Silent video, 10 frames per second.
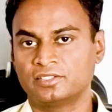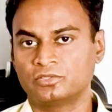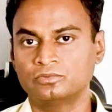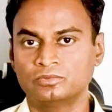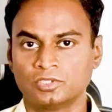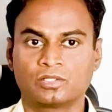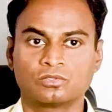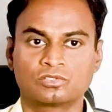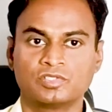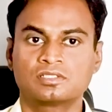into
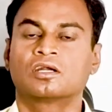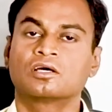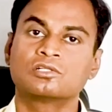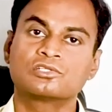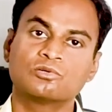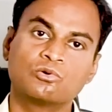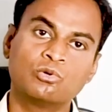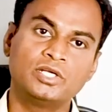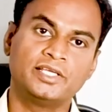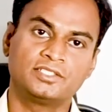varicose veins. And also
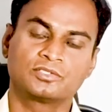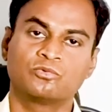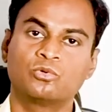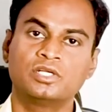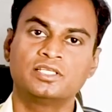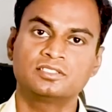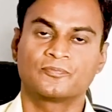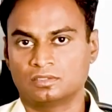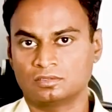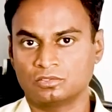old age,
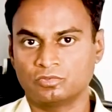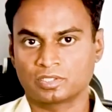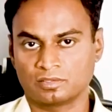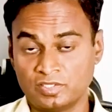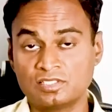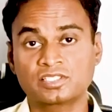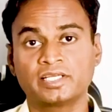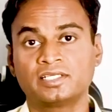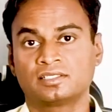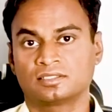your veins
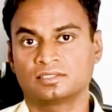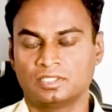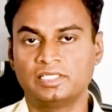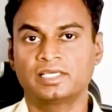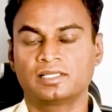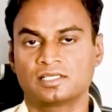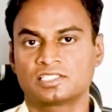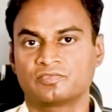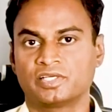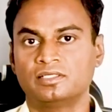get
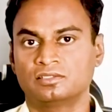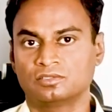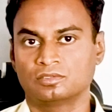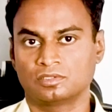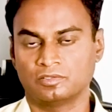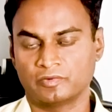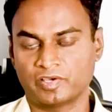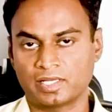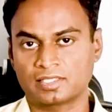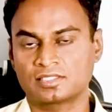de-elastified, the
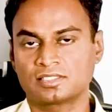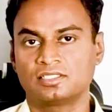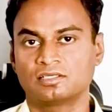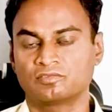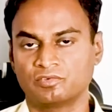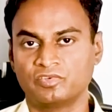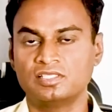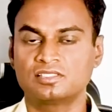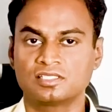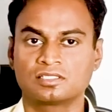elasticity of the
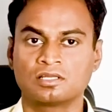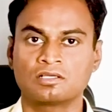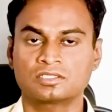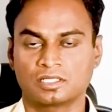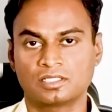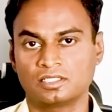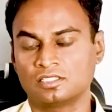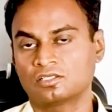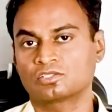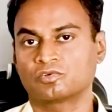veins is lost, and it
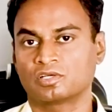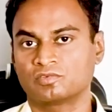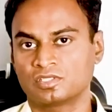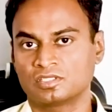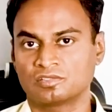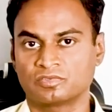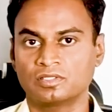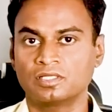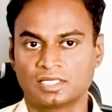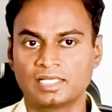is also one of the reasons
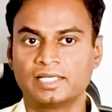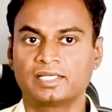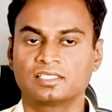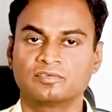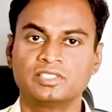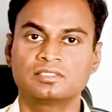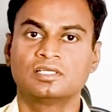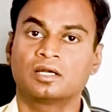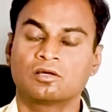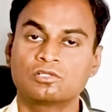for dilating the vein.
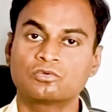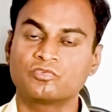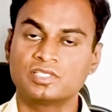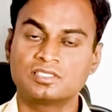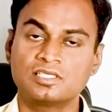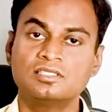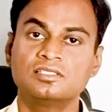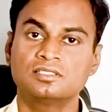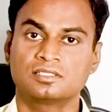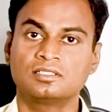And also we see
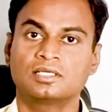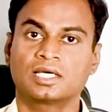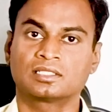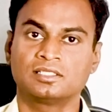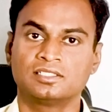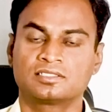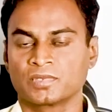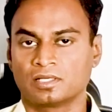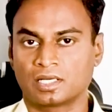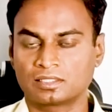this in
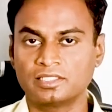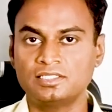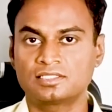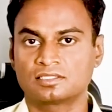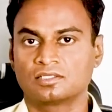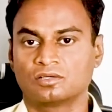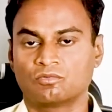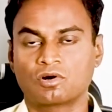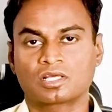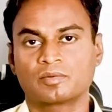athletes.
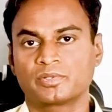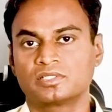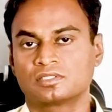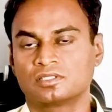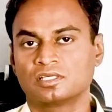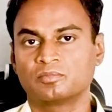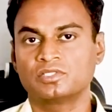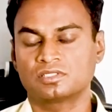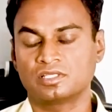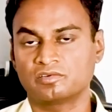What happens in them
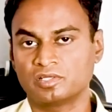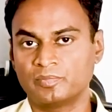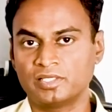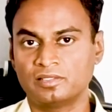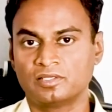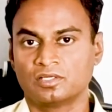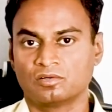is they will be